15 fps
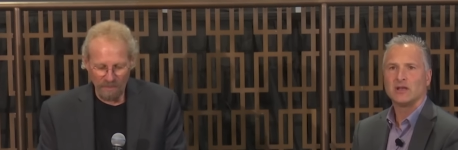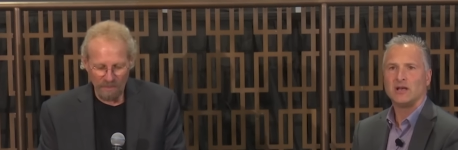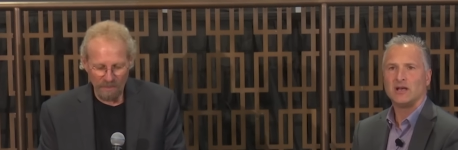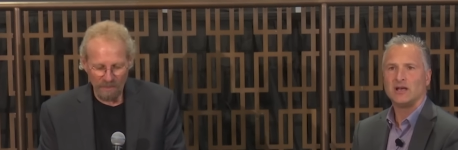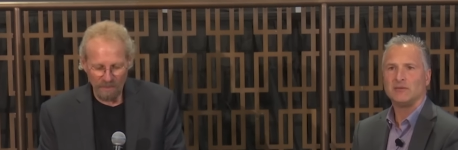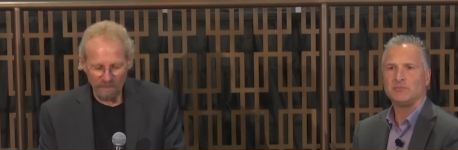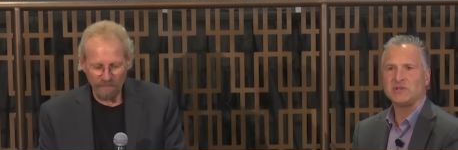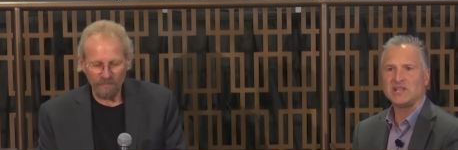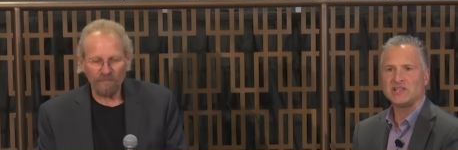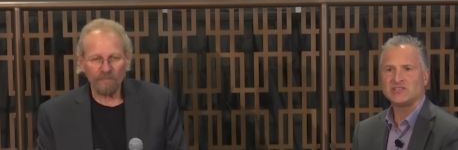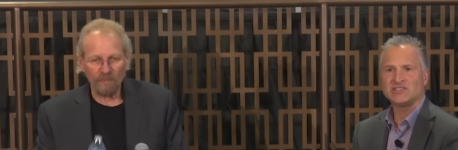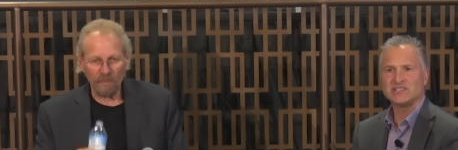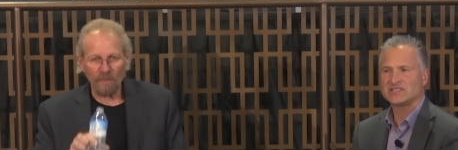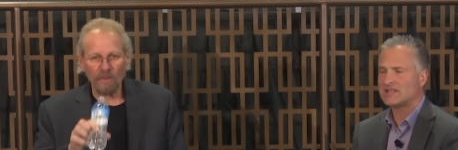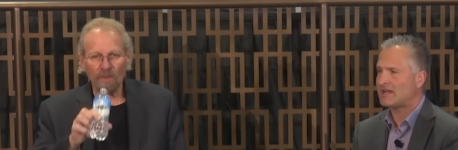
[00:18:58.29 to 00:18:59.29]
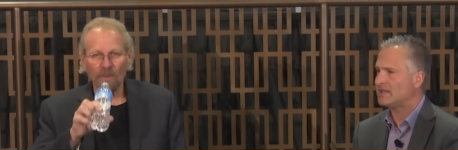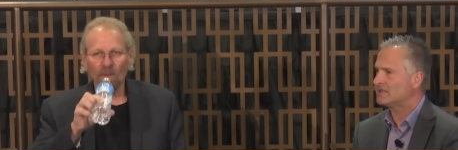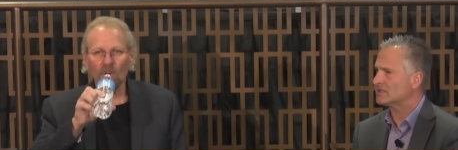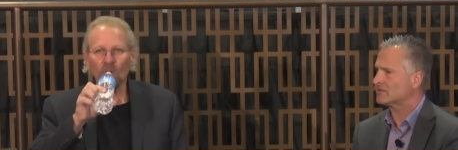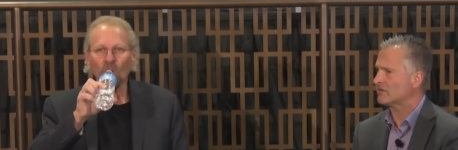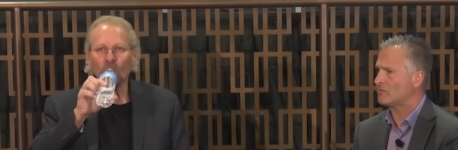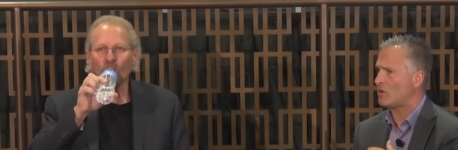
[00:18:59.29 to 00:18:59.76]
Speaker 1: uh, phd
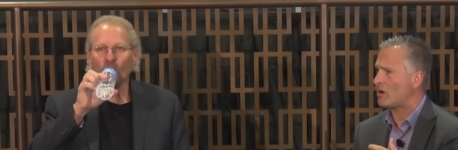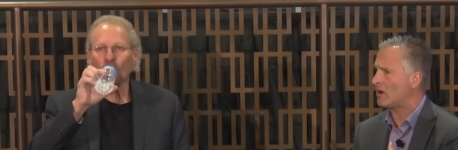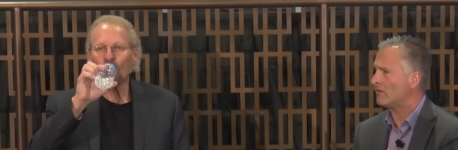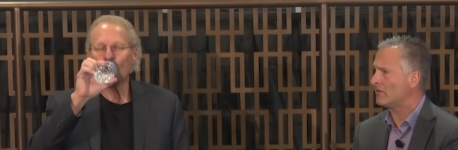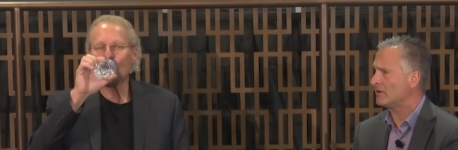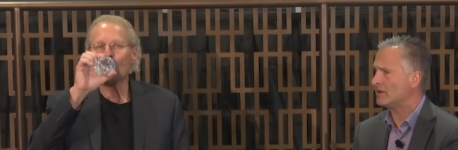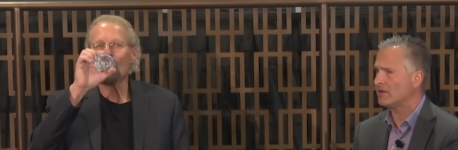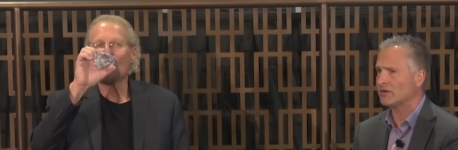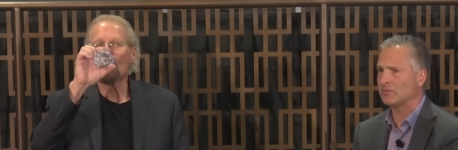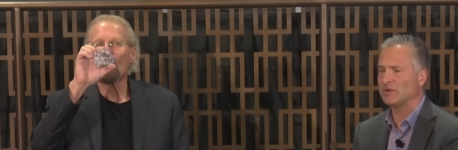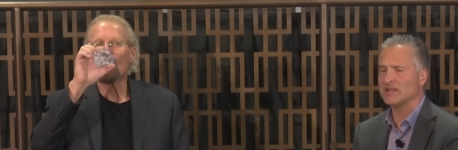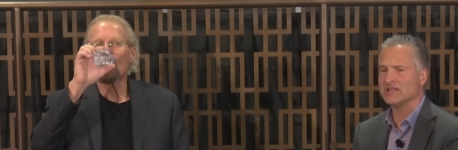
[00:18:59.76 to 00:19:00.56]
scientists from harvard and other